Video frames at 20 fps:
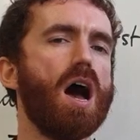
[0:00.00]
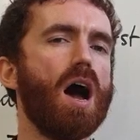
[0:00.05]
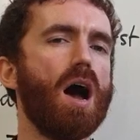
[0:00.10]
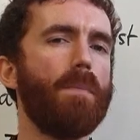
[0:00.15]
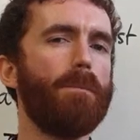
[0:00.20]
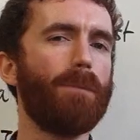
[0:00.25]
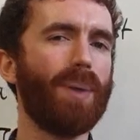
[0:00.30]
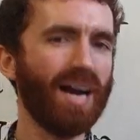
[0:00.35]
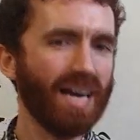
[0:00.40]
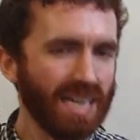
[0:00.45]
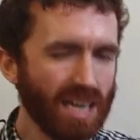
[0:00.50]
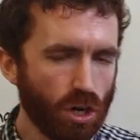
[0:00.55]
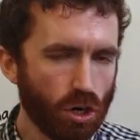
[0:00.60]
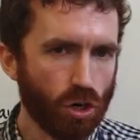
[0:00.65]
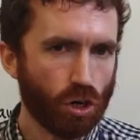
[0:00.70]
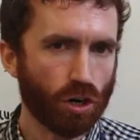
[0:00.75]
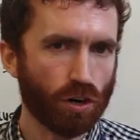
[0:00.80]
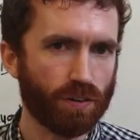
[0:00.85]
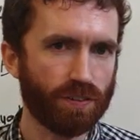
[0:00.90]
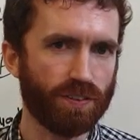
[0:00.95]
A
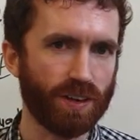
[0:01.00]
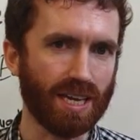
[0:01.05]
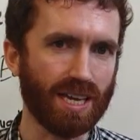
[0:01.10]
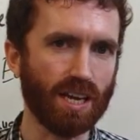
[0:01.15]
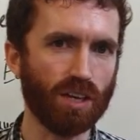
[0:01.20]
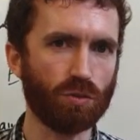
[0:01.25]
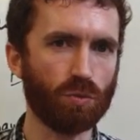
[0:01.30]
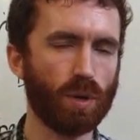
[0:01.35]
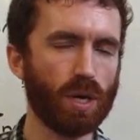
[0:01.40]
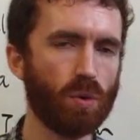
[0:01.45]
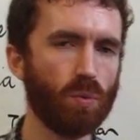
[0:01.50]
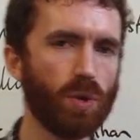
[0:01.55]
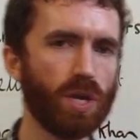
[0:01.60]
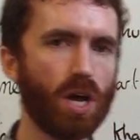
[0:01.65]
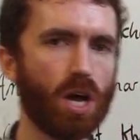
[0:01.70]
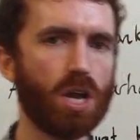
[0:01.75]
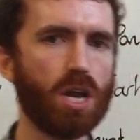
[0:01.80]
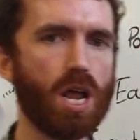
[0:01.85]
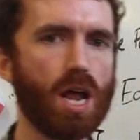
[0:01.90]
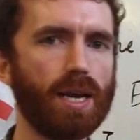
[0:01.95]
biography is when we
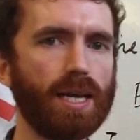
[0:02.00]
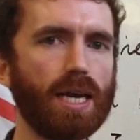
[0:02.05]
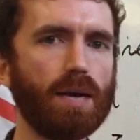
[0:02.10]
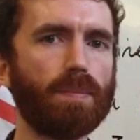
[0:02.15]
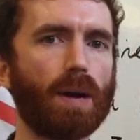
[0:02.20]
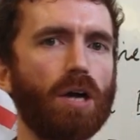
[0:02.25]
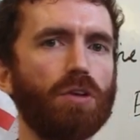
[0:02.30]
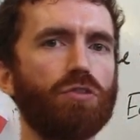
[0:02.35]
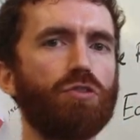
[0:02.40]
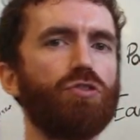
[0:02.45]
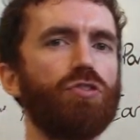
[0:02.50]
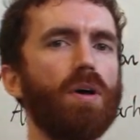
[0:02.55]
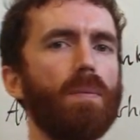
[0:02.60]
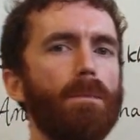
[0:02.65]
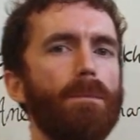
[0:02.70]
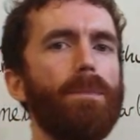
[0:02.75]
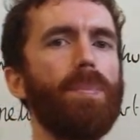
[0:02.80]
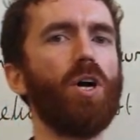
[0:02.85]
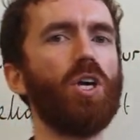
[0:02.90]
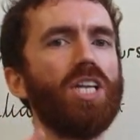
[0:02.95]
are learning about
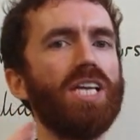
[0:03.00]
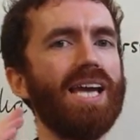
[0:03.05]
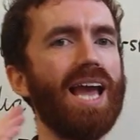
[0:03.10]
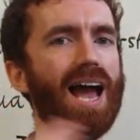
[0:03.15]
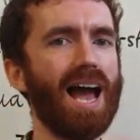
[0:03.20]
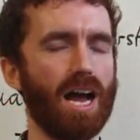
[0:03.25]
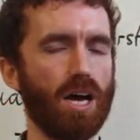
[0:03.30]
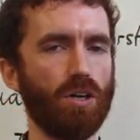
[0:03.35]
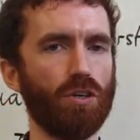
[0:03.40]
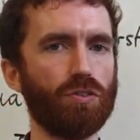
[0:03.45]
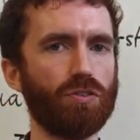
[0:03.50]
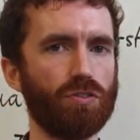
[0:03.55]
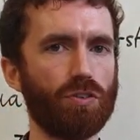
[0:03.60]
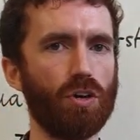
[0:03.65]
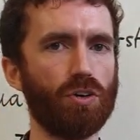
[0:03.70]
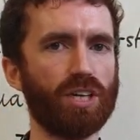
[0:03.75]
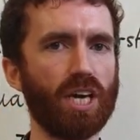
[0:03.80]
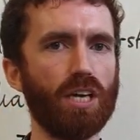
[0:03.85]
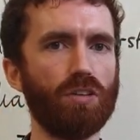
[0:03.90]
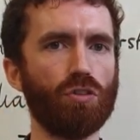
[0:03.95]
somebody else,
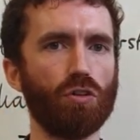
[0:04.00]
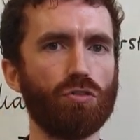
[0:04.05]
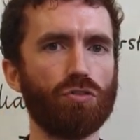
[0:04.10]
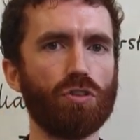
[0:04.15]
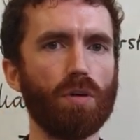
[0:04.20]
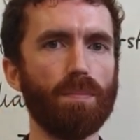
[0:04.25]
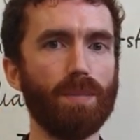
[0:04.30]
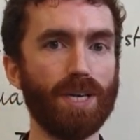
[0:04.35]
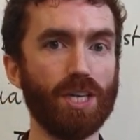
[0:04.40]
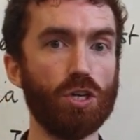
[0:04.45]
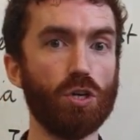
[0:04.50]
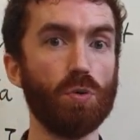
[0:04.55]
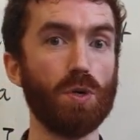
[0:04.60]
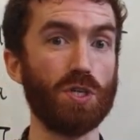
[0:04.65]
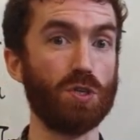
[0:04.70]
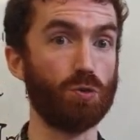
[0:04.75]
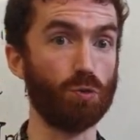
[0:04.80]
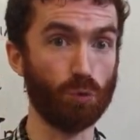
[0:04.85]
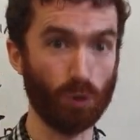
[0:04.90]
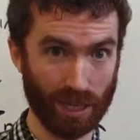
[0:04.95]
okay? So somebody who
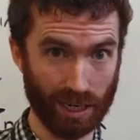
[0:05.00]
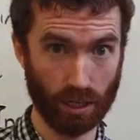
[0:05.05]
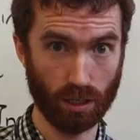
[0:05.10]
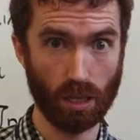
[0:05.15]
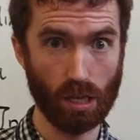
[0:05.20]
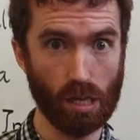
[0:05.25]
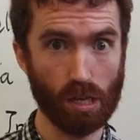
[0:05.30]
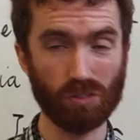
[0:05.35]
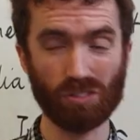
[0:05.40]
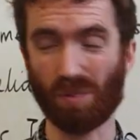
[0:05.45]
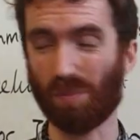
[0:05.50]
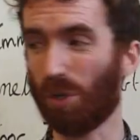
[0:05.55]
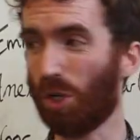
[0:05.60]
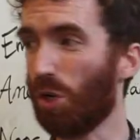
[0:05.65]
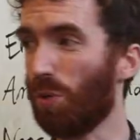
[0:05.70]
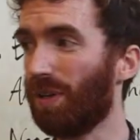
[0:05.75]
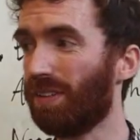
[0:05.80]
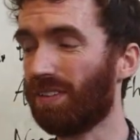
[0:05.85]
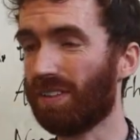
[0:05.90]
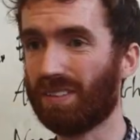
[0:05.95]
is real, someone
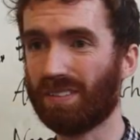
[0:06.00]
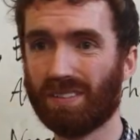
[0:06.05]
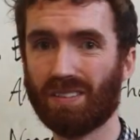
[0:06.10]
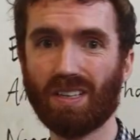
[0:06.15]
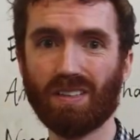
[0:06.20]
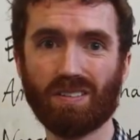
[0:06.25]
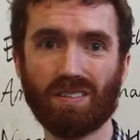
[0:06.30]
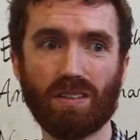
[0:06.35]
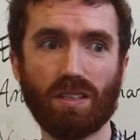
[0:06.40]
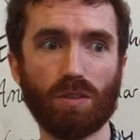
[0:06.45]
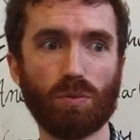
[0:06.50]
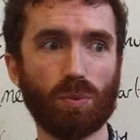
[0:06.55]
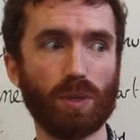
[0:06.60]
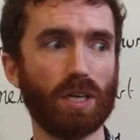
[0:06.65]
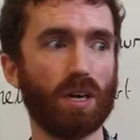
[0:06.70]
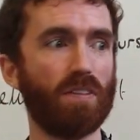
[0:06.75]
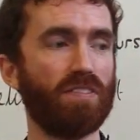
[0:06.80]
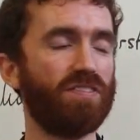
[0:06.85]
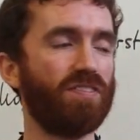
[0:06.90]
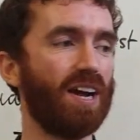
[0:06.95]
who has existed, we
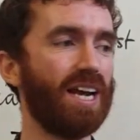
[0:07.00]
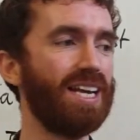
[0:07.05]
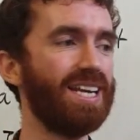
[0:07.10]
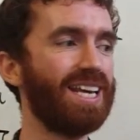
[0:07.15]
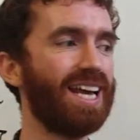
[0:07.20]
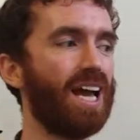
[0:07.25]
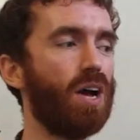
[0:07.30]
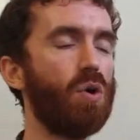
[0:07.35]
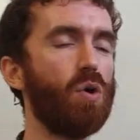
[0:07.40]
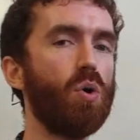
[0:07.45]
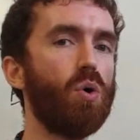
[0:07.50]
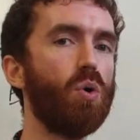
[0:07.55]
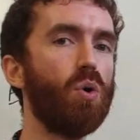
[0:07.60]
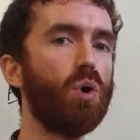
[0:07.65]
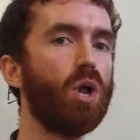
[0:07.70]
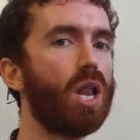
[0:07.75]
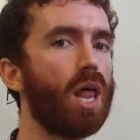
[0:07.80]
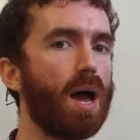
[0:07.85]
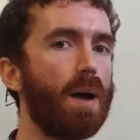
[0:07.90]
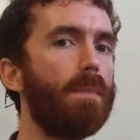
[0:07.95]
are finding out
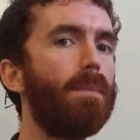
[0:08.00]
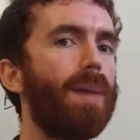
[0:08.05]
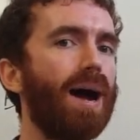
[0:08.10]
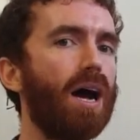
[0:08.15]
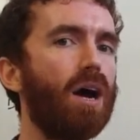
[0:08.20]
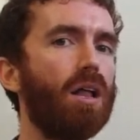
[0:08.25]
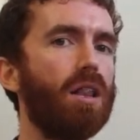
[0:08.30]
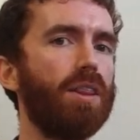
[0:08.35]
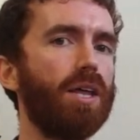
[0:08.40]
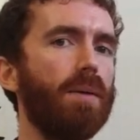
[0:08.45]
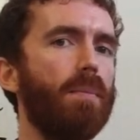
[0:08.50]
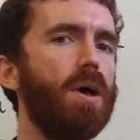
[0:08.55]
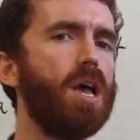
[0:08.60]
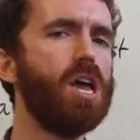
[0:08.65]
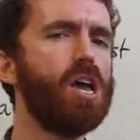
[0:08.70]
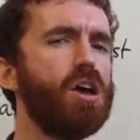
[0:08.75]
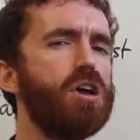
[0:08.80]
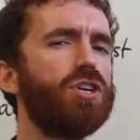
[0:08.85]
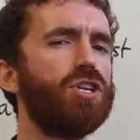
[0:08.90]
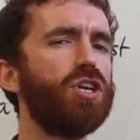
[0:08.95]
all about them.
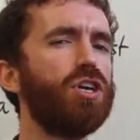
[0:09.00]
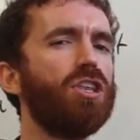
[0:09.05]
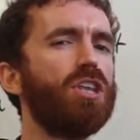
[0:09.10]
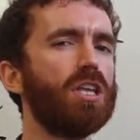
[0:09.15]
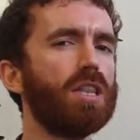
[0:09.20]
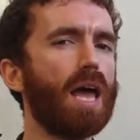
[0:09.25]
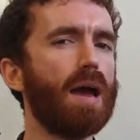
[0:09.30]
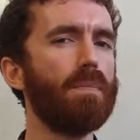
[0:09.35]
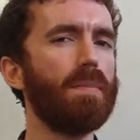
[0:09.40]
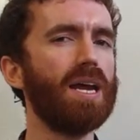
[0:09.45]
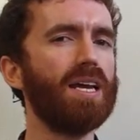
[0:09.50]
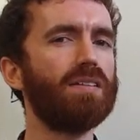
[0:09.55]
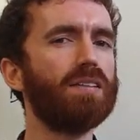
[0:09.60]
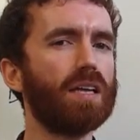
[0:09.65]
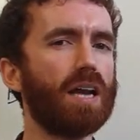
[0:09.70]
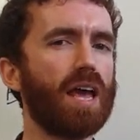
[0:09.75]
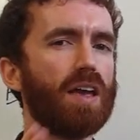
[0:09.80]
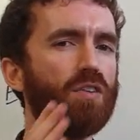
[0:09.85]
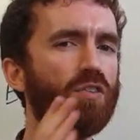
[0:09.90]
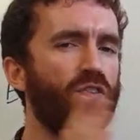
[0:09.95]
Do you think that makes
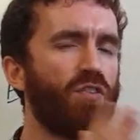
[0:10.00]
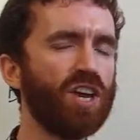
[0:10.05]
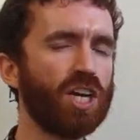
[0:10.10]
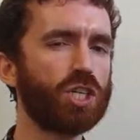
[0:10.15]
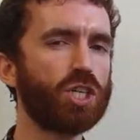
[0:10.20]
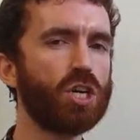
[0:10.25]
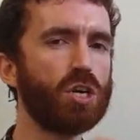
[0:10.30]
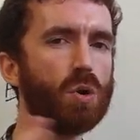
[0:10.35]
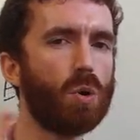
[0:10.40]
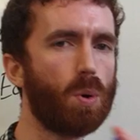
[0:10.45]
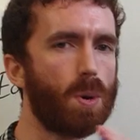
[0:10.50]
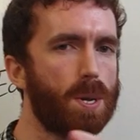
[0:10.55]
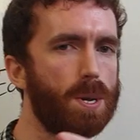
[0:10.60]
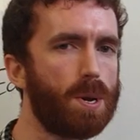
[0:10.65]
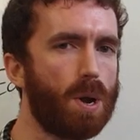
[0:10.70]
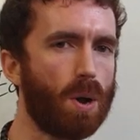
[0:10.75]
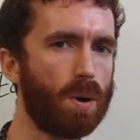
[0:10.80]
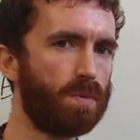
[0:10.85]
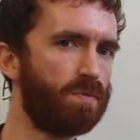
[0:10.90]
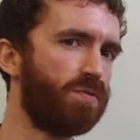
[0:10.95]
it a fiction or
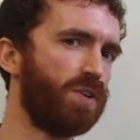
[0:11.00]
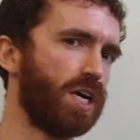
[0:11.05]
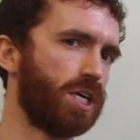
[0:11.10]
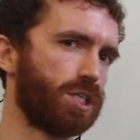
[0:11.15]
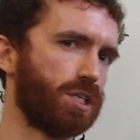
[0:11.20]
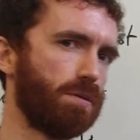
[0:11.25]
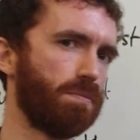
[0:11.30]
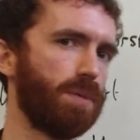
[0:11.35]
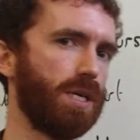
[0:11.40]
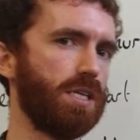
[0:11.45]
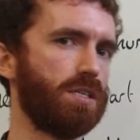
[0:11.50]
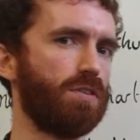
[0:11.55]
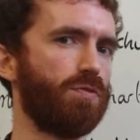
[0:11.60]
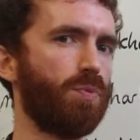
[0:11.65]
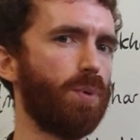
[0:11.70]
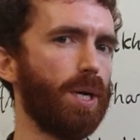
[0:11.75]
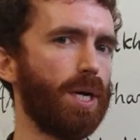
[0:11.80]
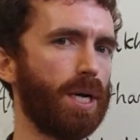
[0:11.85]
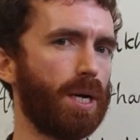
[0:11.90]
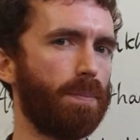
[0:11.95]
non-fiction piece
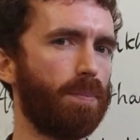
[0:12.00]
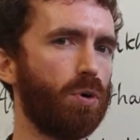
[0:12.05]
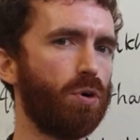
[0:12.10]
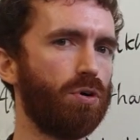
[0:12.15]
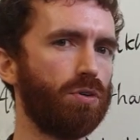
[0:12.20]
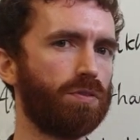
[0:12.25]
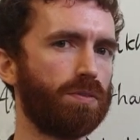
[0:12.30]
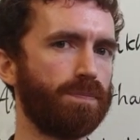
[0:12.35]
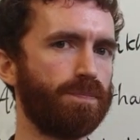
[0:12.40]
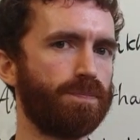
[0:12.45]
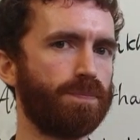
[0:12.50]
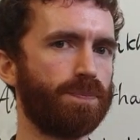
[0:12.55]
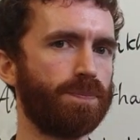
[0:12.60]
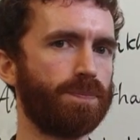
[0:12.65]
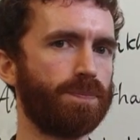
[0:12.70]
of work? Pause.